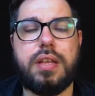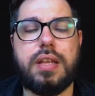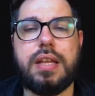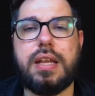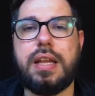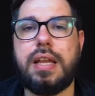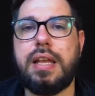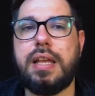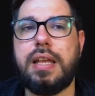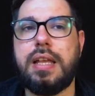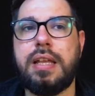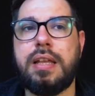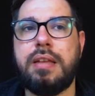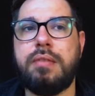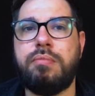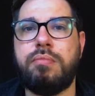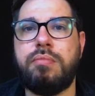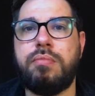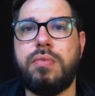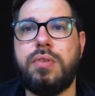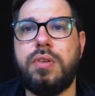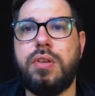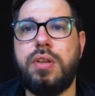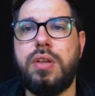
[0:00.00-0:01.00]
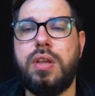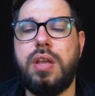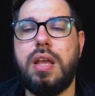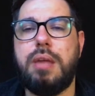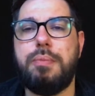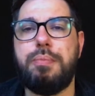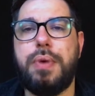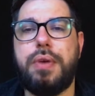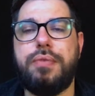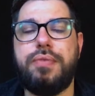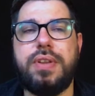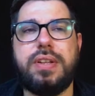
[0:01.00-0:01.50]

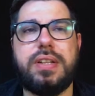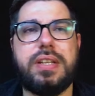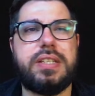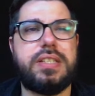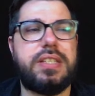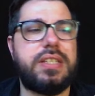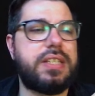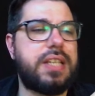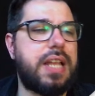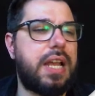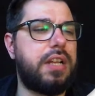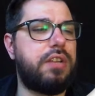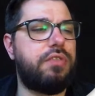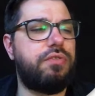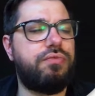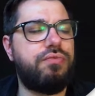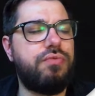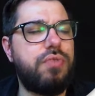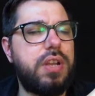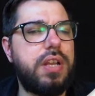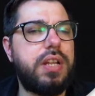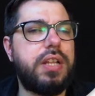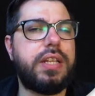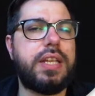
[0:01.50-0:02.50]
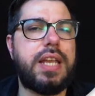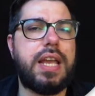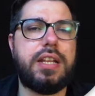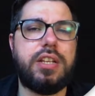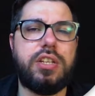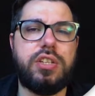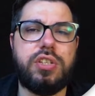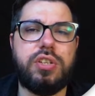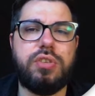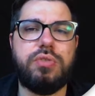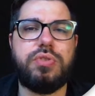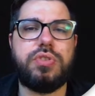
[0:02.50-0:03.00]
but I think this is kind of really getting
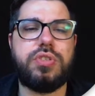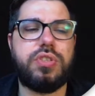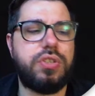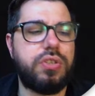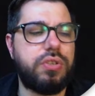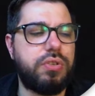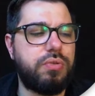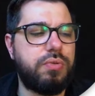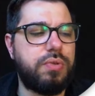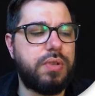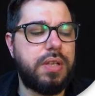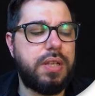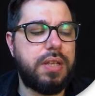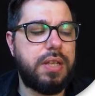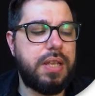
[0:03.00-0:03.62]
used to